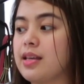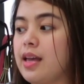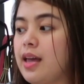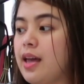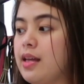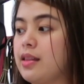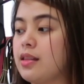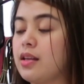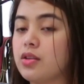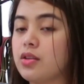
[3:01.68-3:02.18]

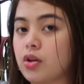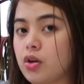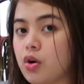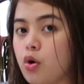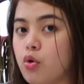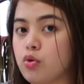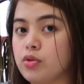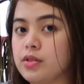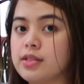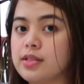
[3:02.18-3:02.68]
and the
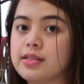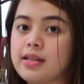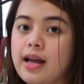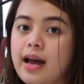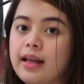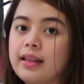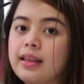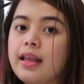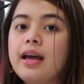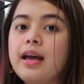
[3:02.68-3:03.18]
coats
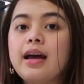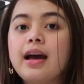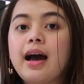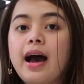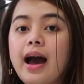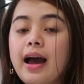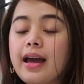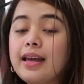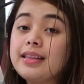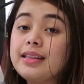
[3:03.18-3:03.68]
that
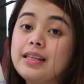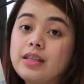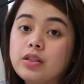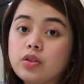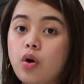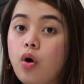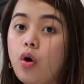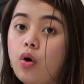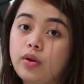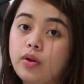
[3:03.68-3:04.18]
I need
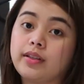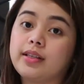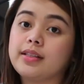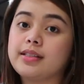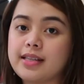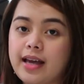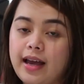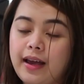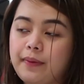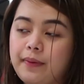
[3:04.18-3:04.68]
all the
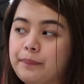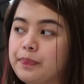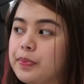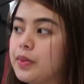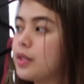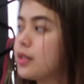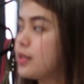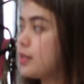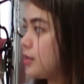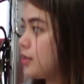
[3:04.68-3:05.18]
time.
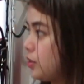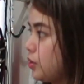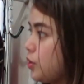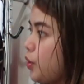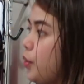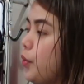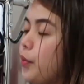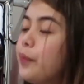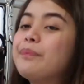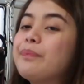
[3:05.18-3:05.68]

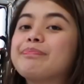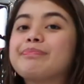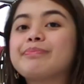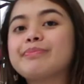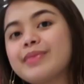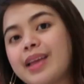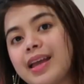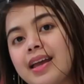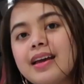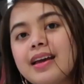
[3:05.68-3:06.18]
So
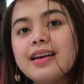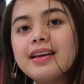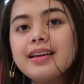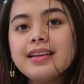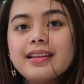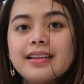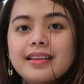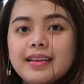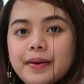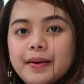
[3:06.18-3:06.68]

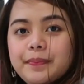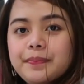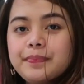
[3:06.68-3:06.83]
yep.